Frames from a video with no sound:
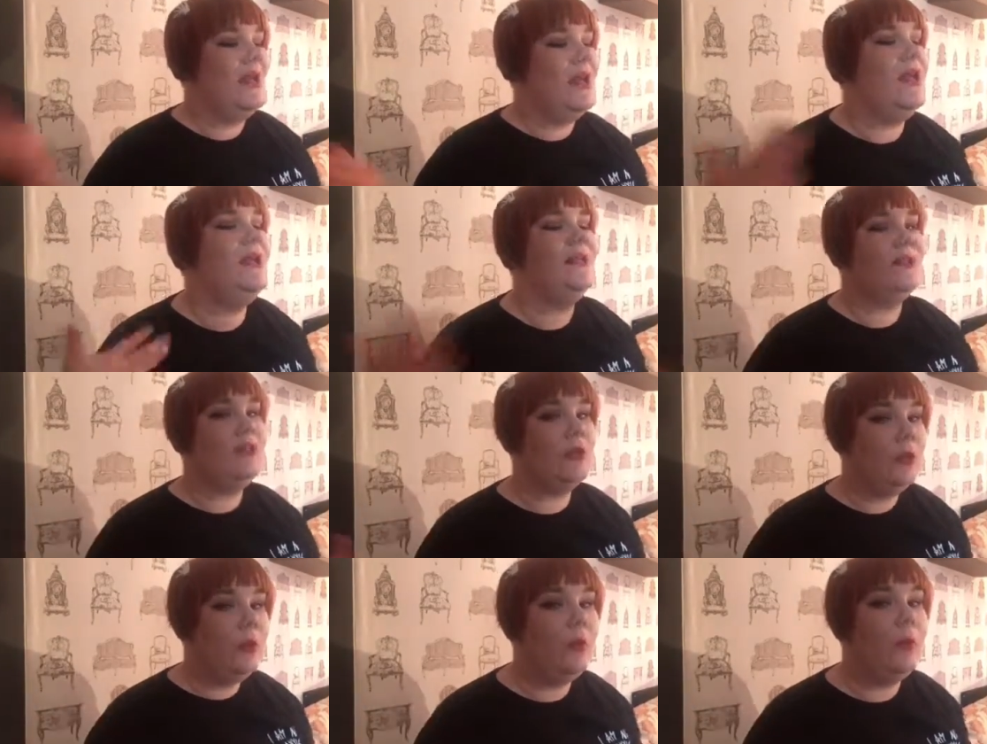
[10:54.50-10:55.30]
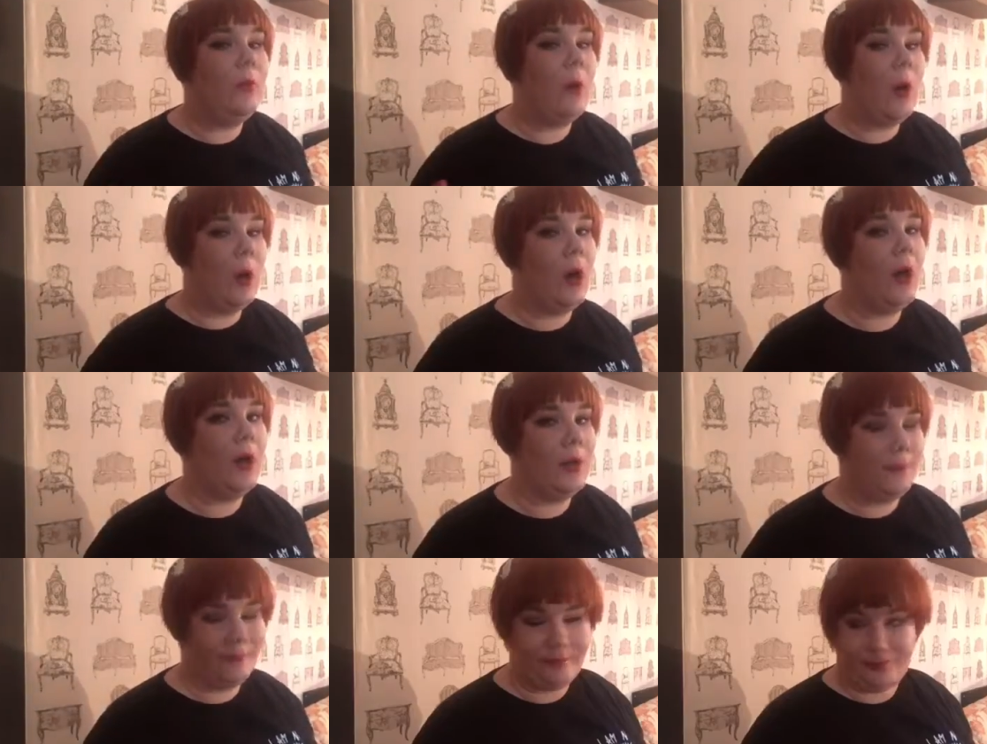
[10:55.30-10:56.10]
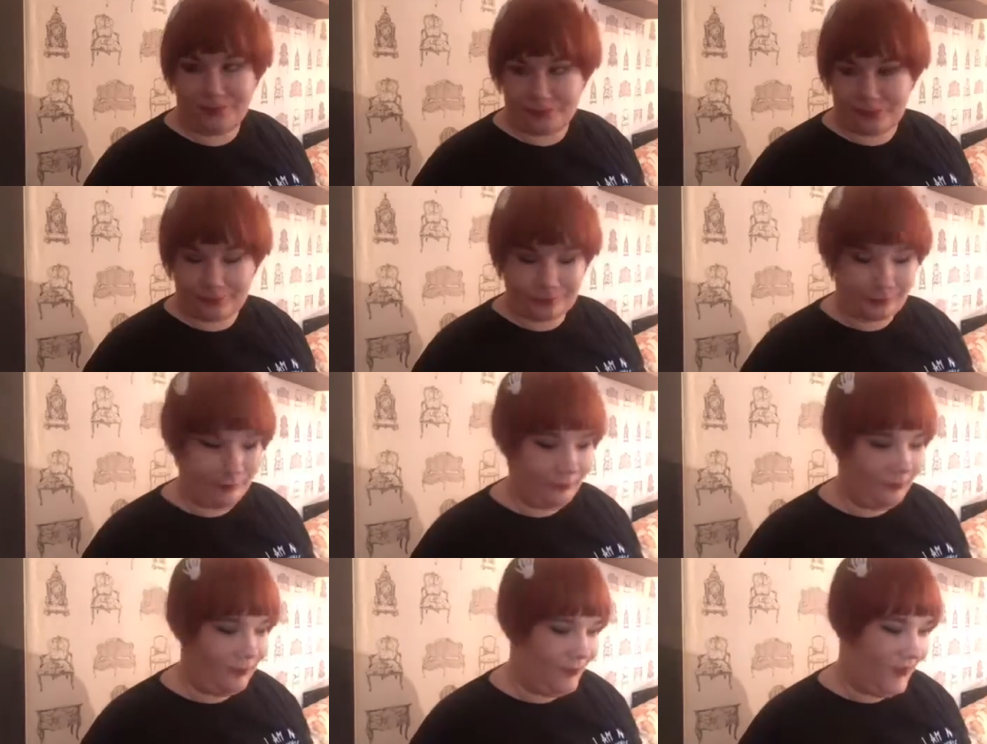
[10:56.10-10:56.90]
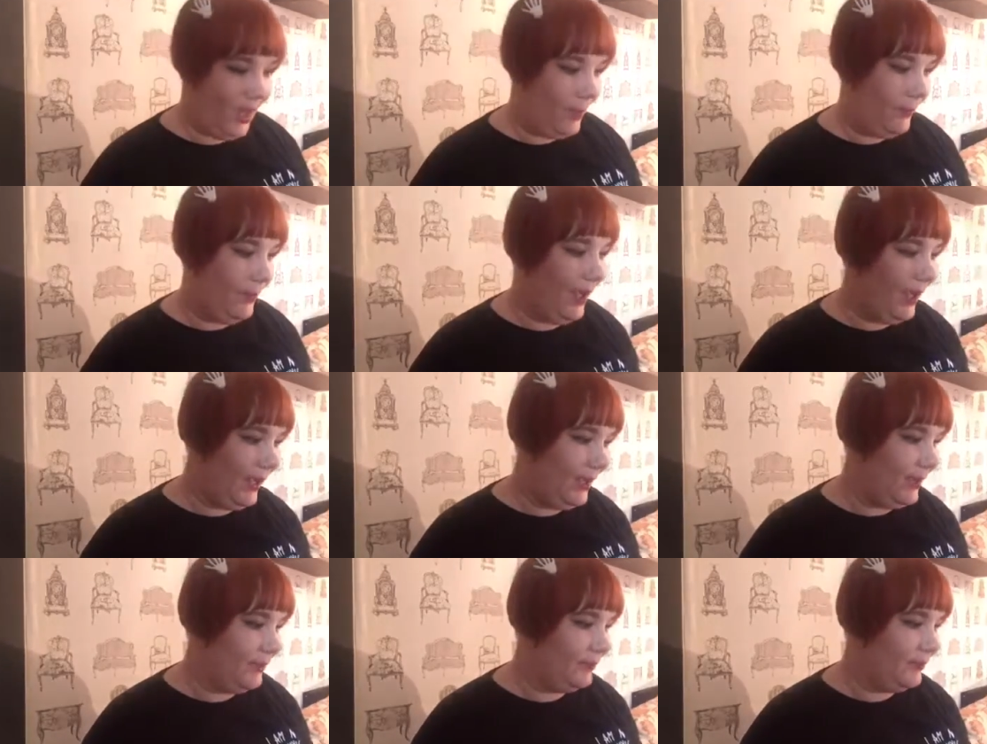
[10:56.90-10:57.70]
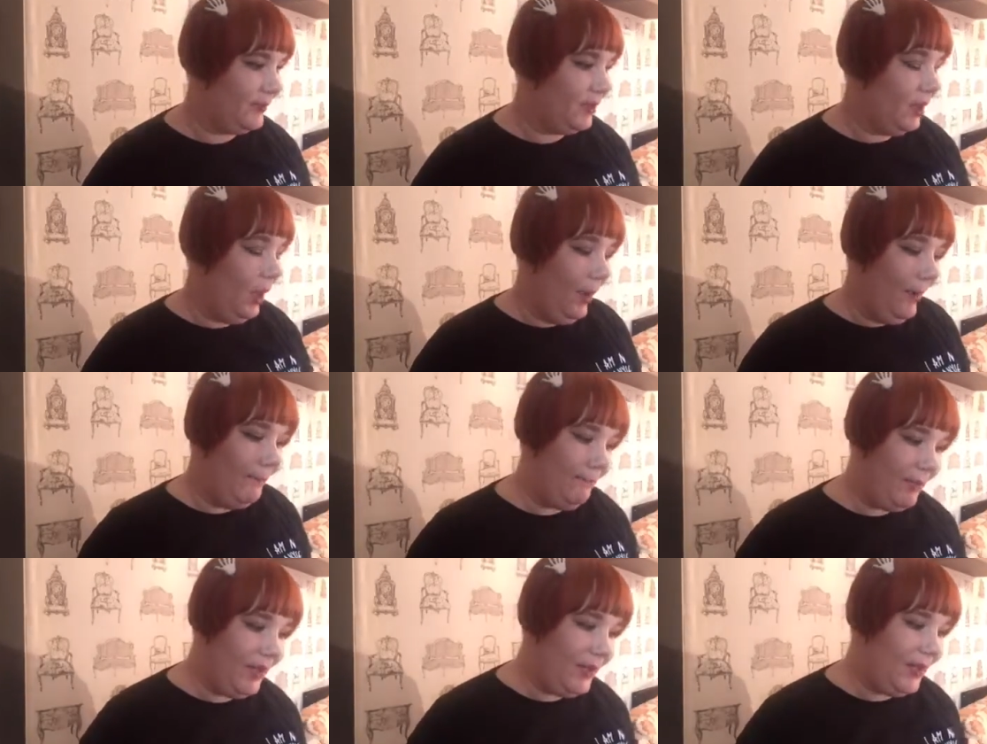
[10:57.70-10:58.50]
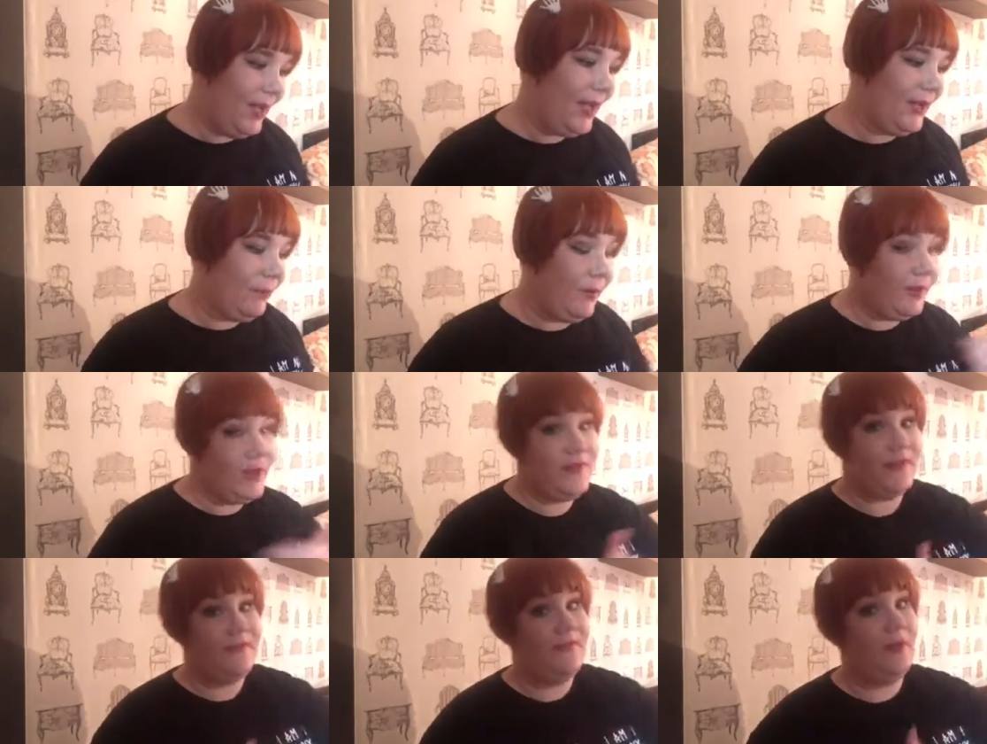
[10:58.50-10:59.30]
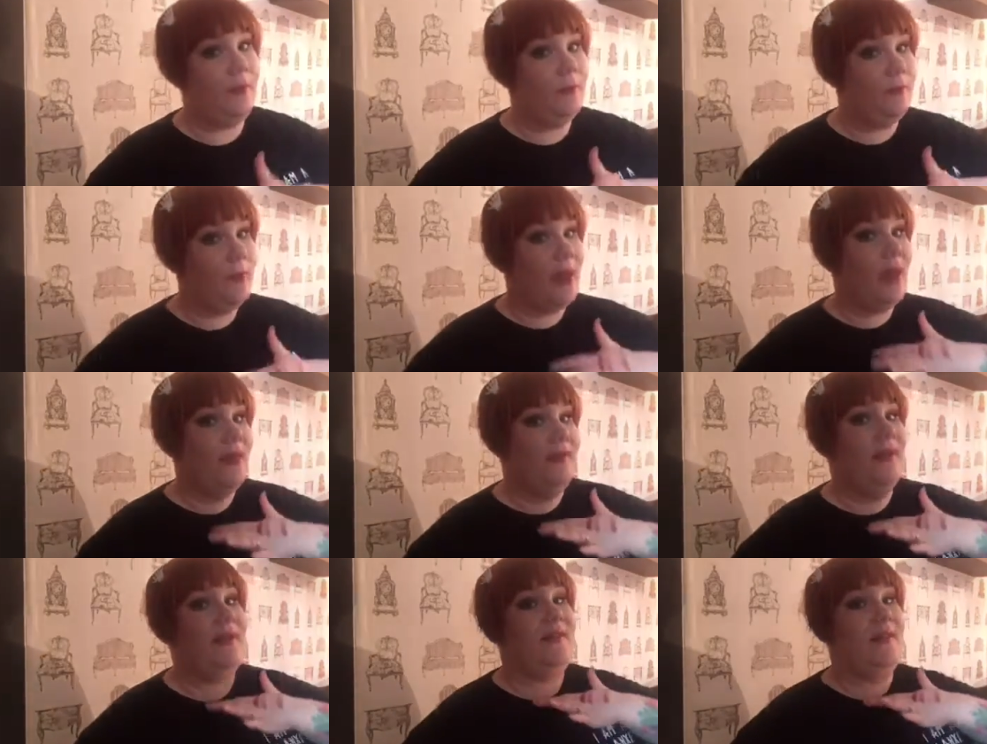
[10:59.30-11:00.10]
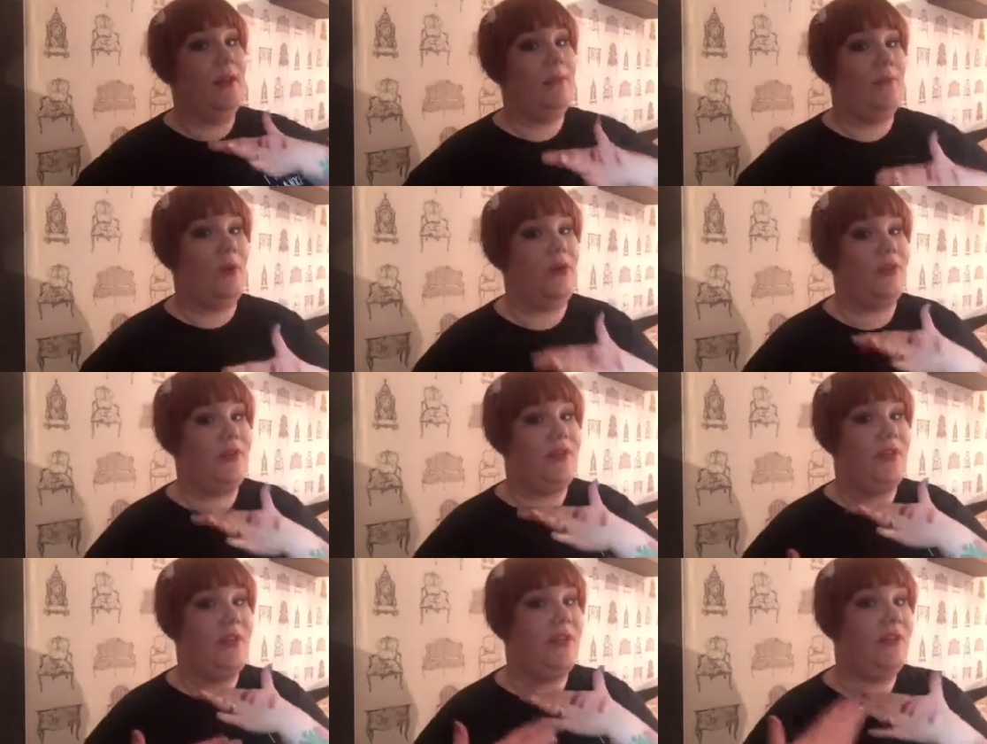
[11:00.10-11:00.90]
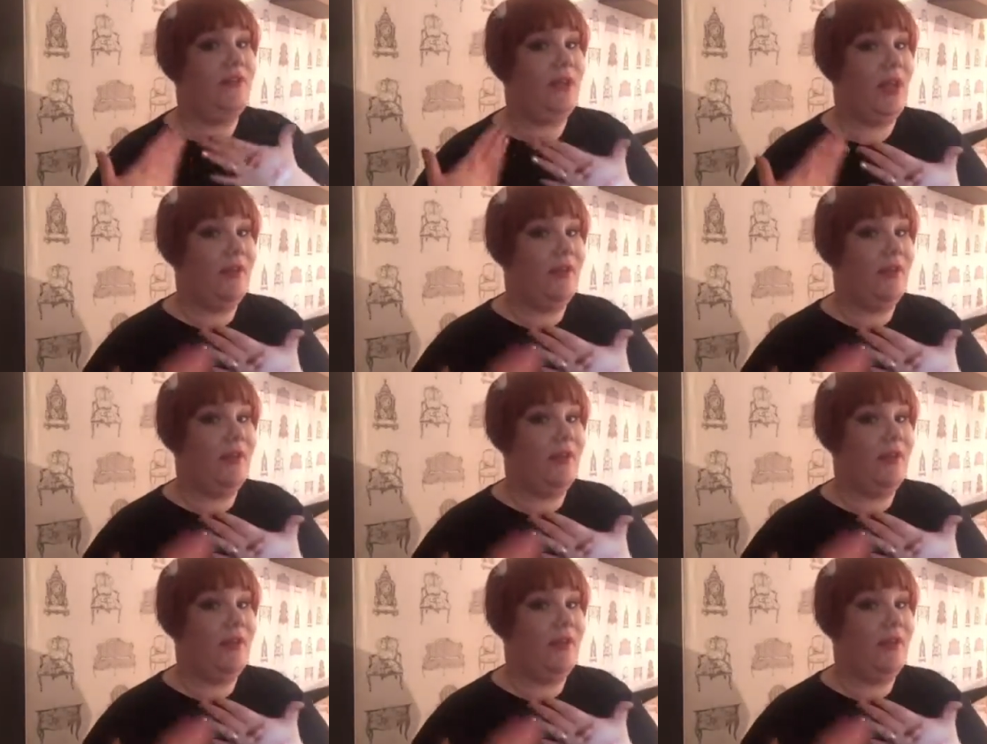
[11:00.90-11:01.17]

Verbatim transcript: and it's so warm. Um, but I wanted to film this unboxing and